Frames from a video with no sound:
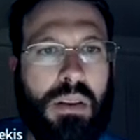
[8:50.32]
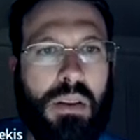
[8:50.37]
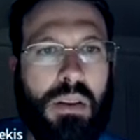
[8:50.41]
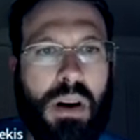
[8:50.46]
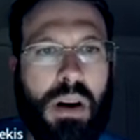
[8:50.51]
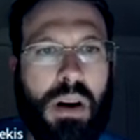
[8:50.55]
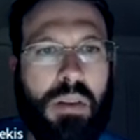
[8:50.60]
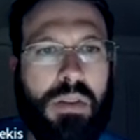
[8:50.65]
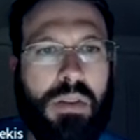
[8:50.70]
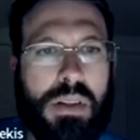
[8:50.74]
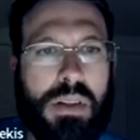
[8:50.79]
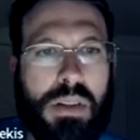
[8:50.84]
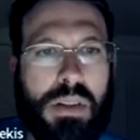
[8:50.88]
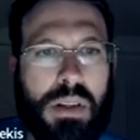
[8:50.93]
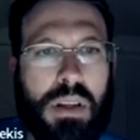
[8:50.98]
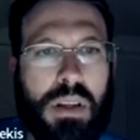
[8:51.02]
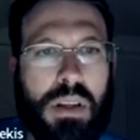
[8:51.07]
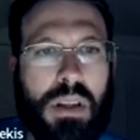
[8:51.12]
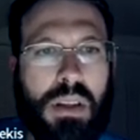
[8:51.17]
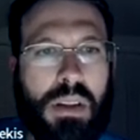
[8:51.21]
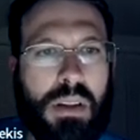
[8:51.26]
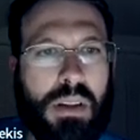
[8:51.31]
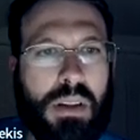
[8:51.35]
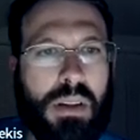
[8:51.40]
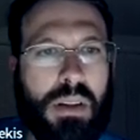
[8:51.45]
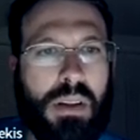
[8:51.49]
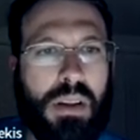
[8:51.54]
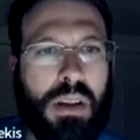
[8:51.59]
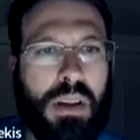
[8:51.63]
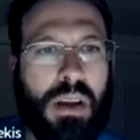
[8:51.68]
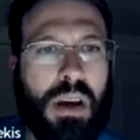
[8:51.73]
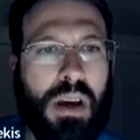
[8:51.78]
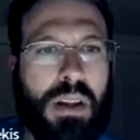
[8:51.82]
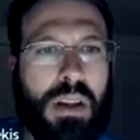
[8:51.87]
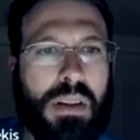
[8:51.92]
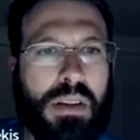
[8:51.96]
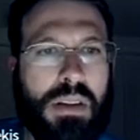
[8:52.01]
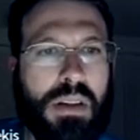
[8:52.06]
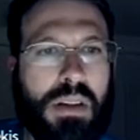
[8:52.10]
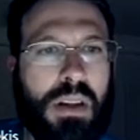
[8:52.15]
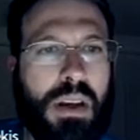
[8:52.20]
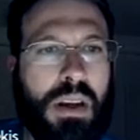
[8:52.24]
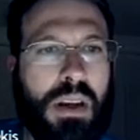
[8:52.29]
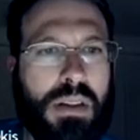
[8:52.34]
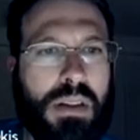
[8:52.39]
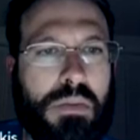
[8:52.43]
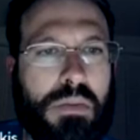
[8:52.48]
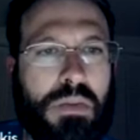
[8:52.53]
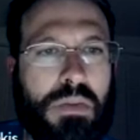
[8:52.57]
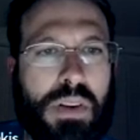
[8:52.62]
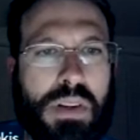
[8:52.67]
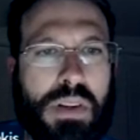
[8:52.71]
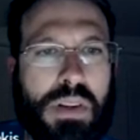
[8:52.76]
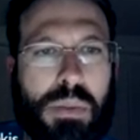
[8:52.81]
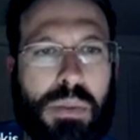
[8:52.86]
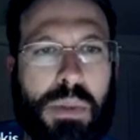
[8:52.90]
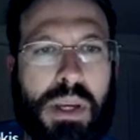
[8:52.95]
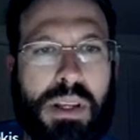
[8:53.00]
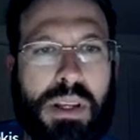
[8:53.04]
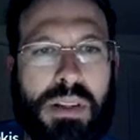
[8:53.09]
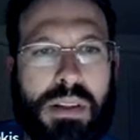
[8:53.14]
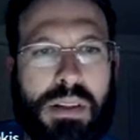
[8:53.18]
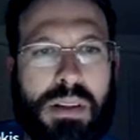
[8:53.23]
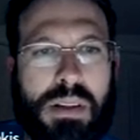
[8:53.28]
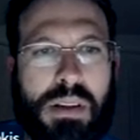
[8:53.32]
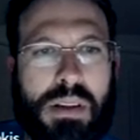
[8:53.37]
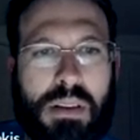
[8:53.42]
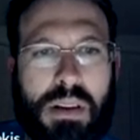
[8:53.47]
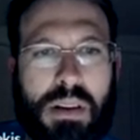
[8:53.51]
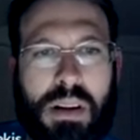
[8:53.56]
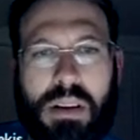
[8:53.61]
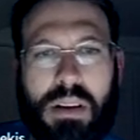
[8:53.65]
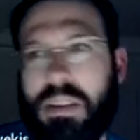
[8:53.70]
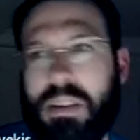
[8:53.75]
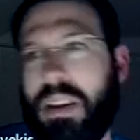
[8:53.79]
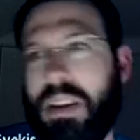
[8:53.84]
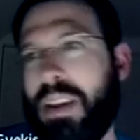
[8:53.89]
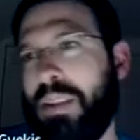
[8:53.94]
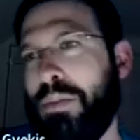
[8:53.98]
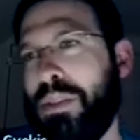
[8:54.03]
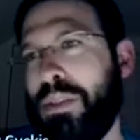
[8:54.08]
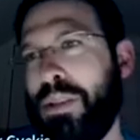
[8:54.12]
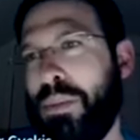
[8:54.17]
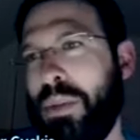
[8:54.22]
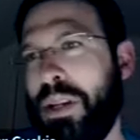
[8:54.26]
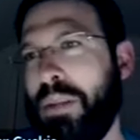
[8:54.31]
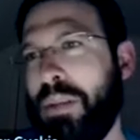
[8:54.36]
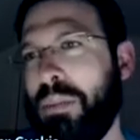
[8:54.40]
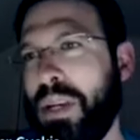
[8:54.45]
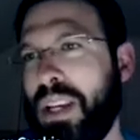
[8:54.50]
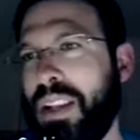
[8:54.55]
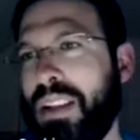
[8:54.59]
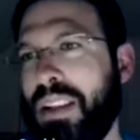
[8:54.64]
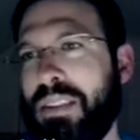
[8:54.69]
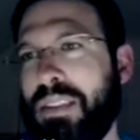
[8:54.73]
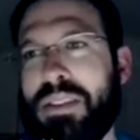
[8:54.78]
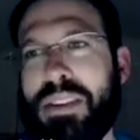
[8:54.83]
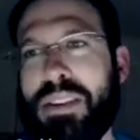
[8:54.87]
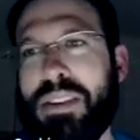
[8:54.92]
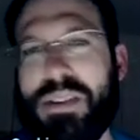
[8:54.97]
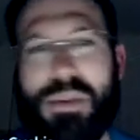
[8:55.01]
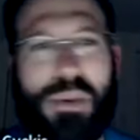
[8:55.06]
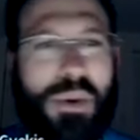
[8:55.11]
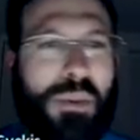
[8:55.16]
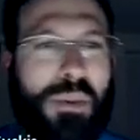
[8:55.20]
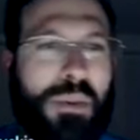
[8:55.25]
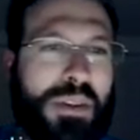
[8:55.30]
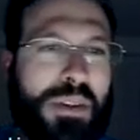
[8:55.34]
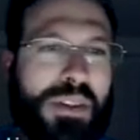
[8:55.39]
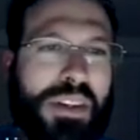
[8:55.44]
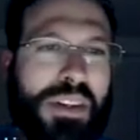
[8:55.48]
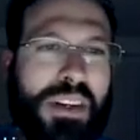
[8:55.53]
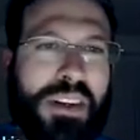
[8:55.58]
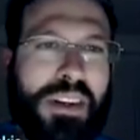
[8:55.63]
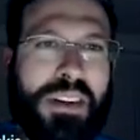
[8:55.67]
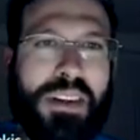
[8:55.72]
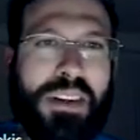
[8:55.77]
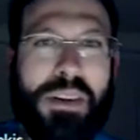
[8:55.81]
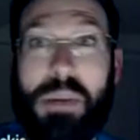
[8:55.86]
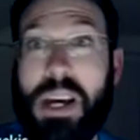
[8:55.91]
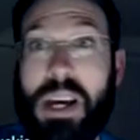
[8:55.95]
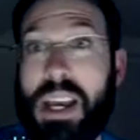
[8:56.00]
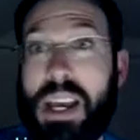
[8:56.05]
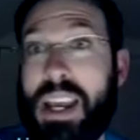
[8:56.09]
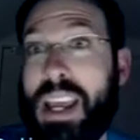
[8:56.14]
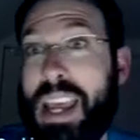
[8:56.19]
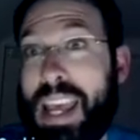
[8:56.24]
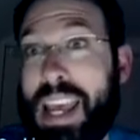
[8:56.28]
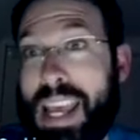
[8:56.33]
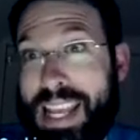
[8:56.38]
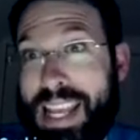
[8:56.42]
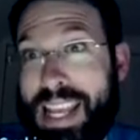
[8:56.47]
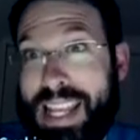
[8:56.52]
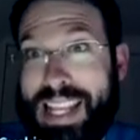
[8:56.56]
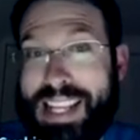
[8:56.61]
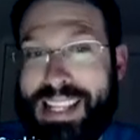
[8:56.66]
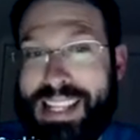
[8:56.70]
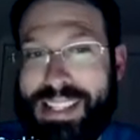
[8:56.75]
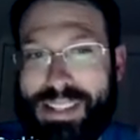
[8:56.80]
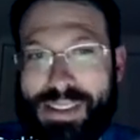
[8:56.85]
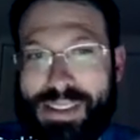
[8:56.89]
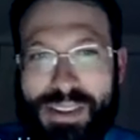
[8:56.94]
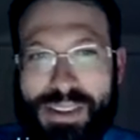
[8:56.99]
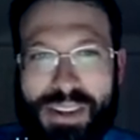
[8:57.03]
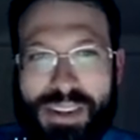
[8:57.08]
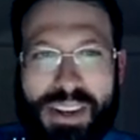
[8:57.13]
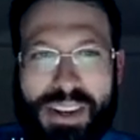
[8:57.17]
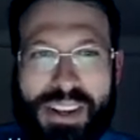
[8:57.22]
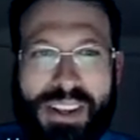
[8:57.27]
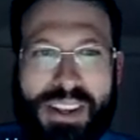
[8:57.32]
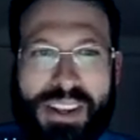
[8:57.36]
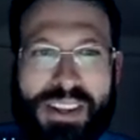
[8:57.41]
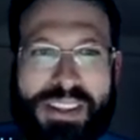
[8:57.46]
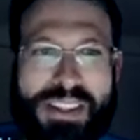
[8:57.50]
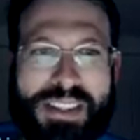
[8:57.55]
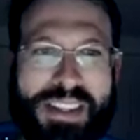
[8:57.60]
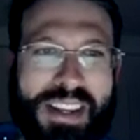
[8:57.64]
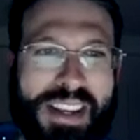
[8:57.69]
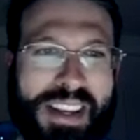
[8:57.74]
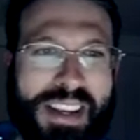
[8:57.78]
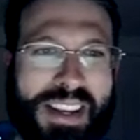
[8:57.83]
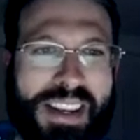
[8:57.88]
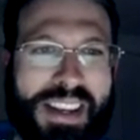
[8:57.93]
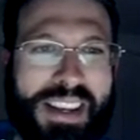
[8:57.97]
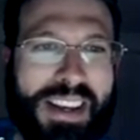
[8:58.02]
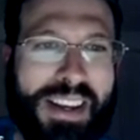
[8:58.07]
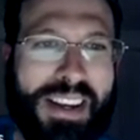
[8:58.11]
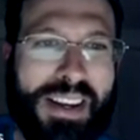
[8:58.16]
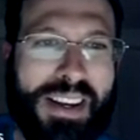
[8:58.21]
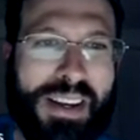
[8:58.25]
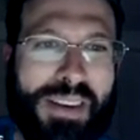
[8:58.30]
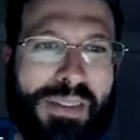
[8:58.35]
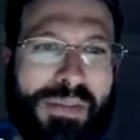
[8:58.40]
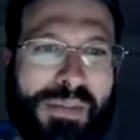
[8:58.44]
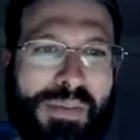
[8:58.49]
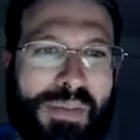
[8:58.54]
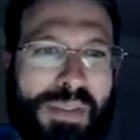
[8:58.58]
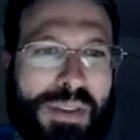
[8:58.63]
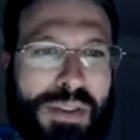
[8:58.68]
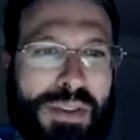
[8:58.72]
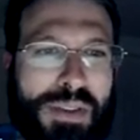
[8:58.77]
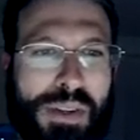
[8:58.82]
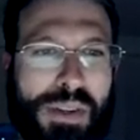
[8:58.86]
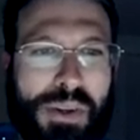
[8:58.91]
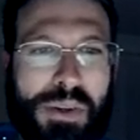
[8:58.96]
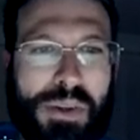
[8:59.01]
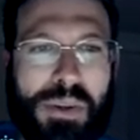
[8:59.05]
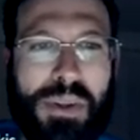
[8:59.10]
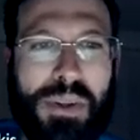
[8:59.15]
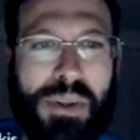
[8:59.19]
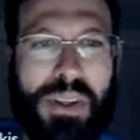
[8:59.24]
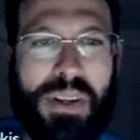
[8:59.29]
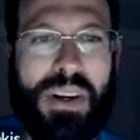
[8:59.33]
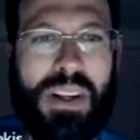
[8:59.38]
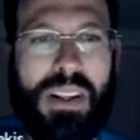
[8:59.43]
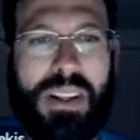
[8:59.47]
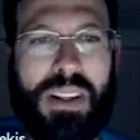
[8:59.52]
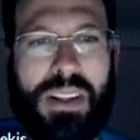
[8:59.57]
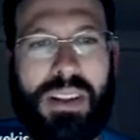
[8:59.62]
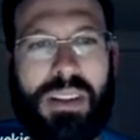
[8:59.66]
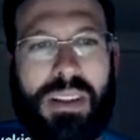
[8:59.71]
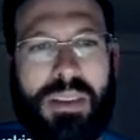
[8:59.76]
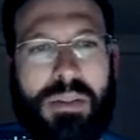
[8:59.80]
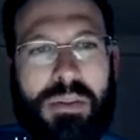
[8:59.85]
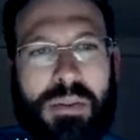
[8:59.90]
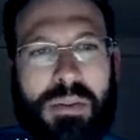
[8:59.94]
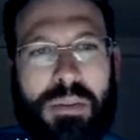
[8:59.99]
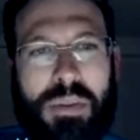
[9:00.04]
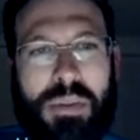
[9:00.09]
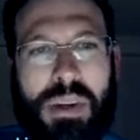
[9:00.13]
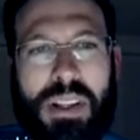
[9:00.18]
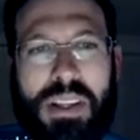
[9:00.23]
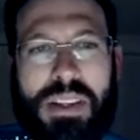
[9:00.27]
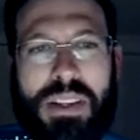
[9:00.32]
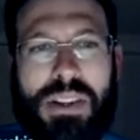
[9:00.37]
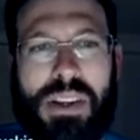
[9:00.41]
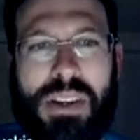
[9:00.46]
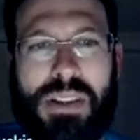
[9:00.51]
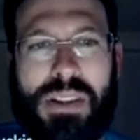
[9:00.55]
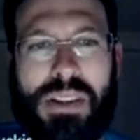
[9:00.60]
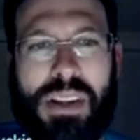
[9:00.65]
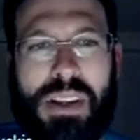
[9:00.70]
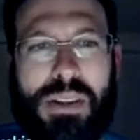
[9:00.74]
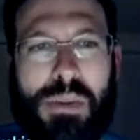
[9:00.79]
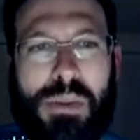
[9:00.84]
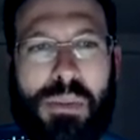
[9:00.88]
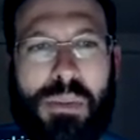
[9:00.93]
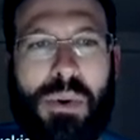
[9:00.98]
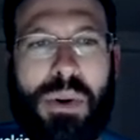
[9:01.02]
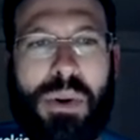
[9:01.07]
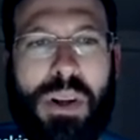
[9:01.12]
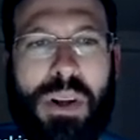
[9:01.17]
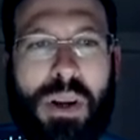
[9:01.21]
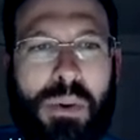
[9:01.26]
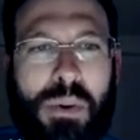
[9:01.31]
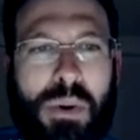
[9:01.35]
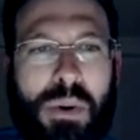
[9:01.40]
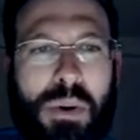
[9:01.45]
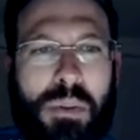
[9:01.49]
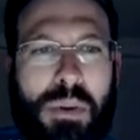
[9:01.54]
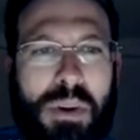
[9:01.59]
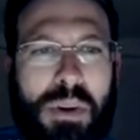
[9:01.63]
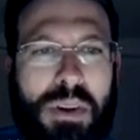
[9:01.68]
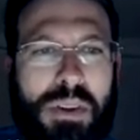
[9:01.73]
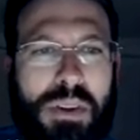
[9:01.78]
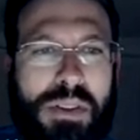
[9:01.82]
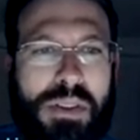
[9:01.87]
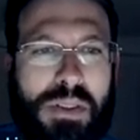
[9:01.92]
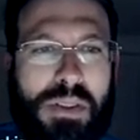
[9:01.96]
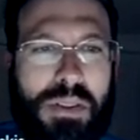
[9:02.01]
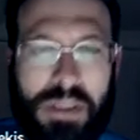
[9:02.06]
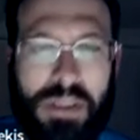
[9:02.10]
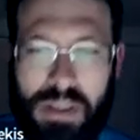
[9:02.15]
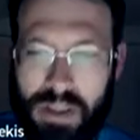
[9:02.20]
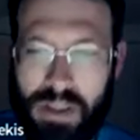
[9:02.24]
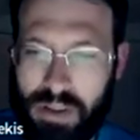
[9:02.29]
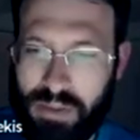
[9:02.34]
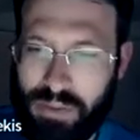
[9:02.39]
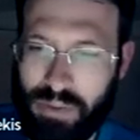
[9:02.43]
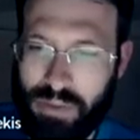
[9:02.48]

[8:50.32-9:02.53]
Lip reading: obviously got some free spaces here. I don't get too many McGillivrays warblers here in my Eastern calls. So, I'll probably change that to morning warbler soon enough